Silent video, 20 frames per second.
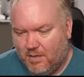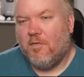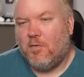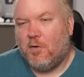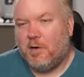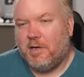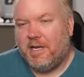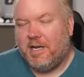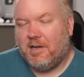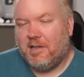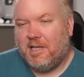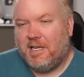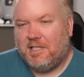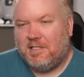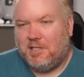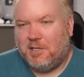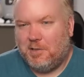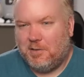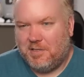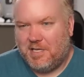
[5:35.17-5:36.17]
For
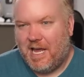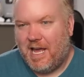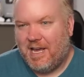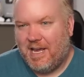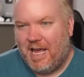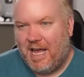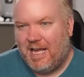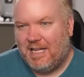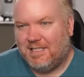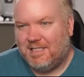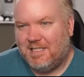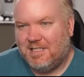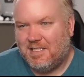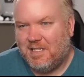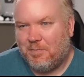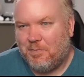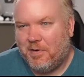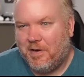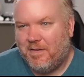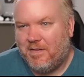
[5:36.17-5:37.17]
nearly two decades
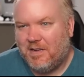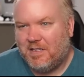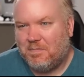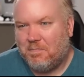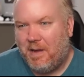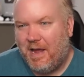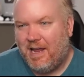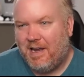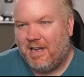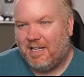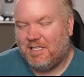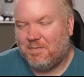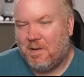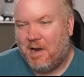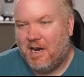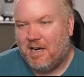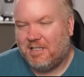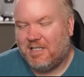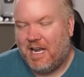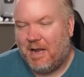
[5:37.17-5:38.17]
since the previous ban
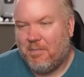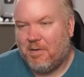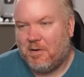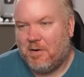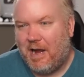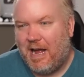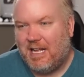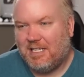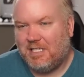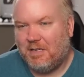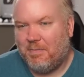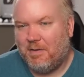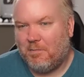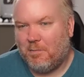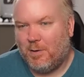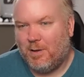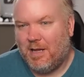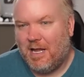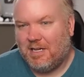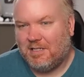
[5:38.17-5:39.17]
expired, Democrats have
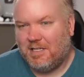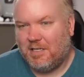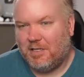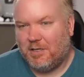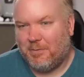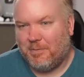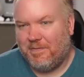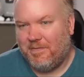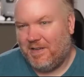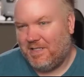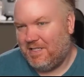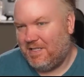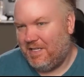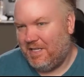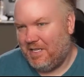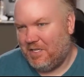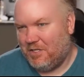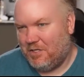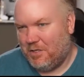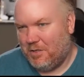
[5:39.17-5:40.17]
been reluctant to revisit
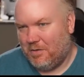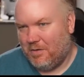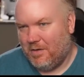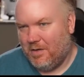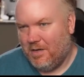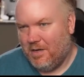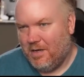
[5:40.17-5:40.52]
the issue.